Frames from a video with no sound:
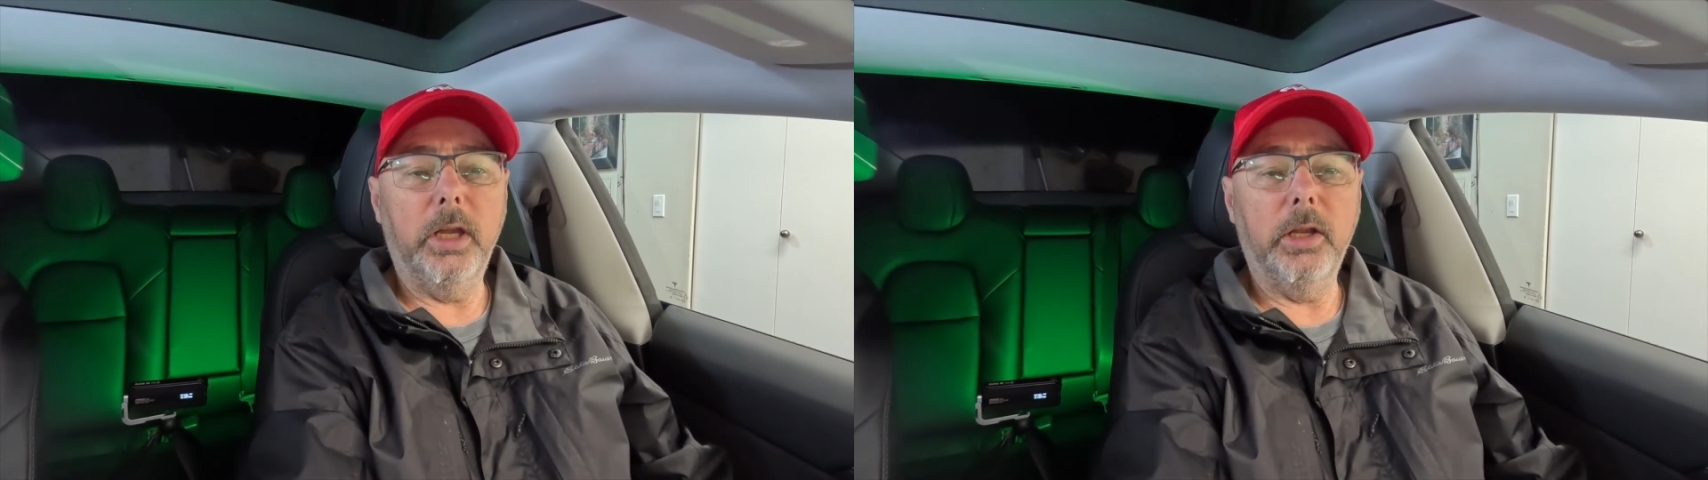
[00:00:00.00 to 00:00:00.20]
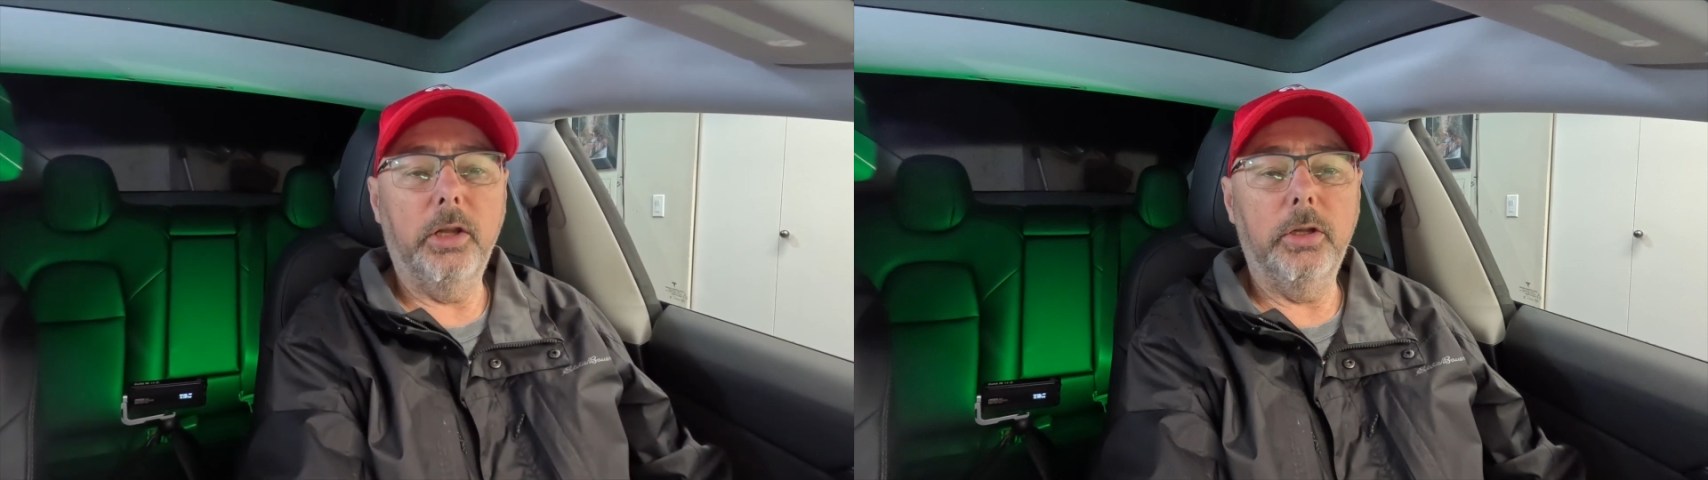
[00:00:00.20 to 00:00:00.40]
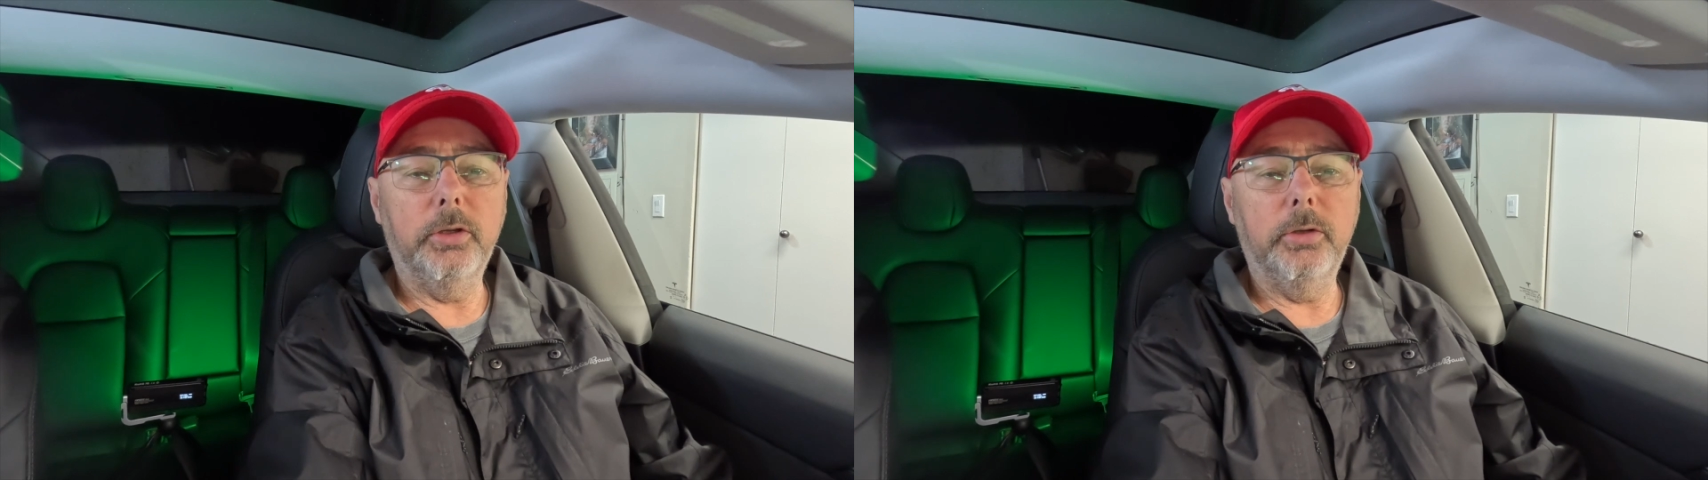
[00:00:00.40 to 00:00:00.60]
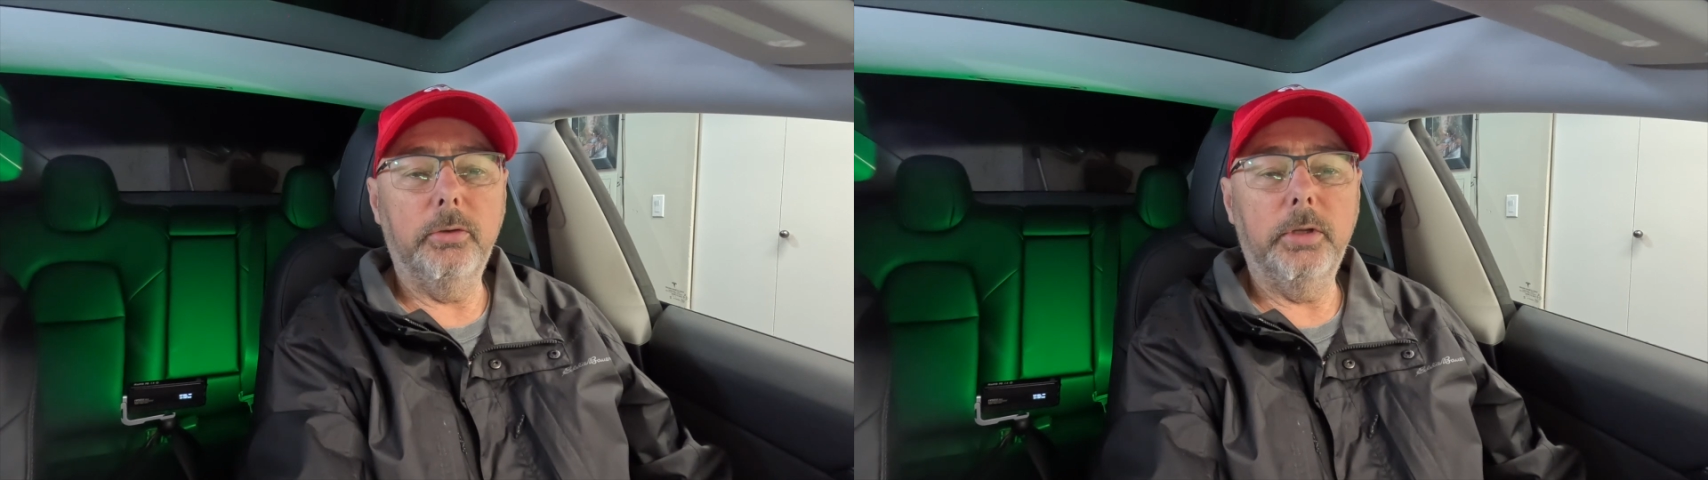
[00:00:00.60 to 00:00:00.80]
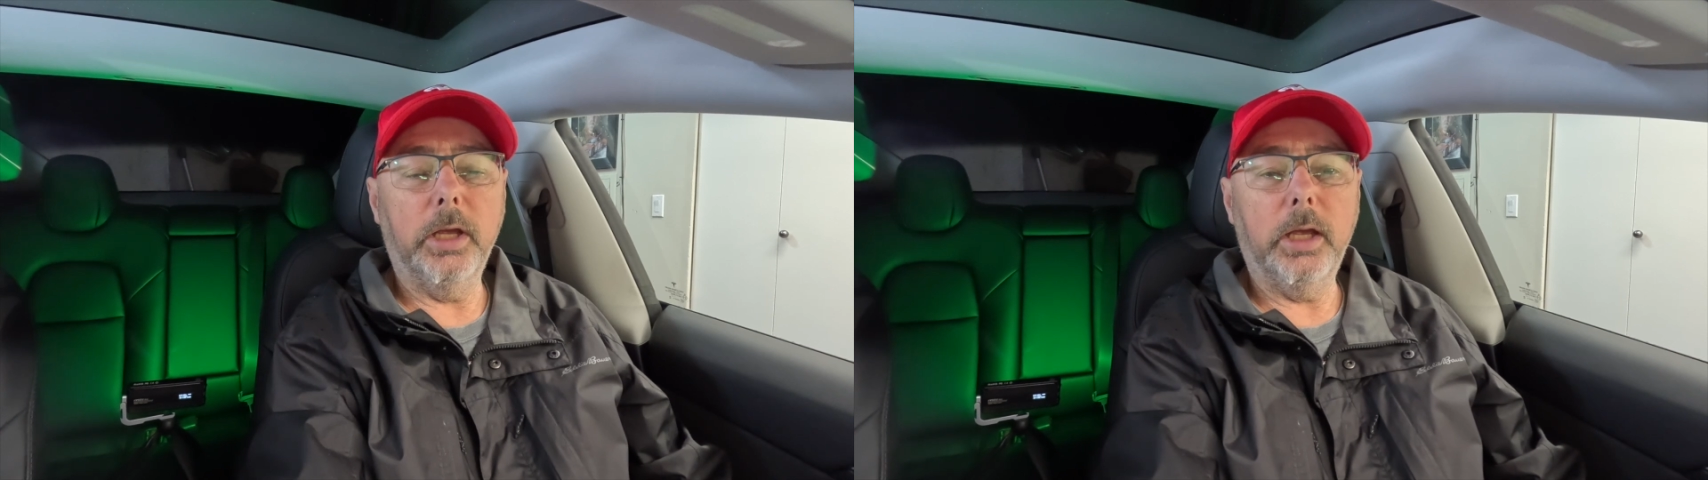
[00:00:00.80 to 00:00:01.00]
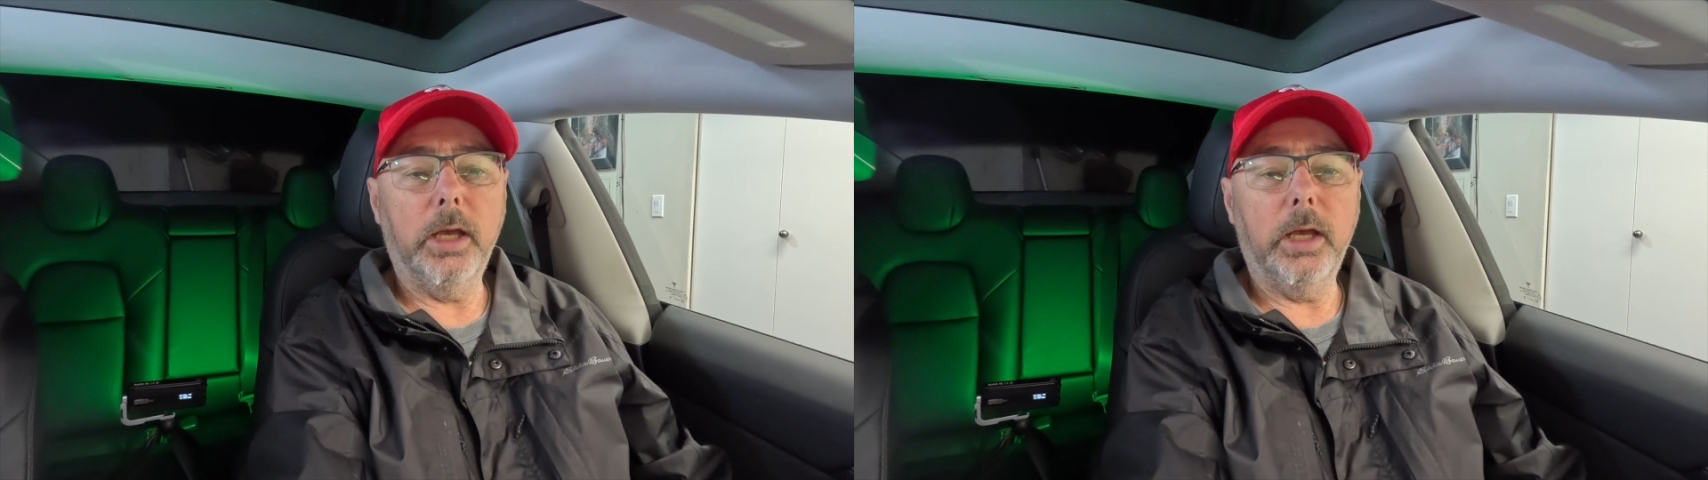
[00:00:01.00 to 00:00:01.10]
include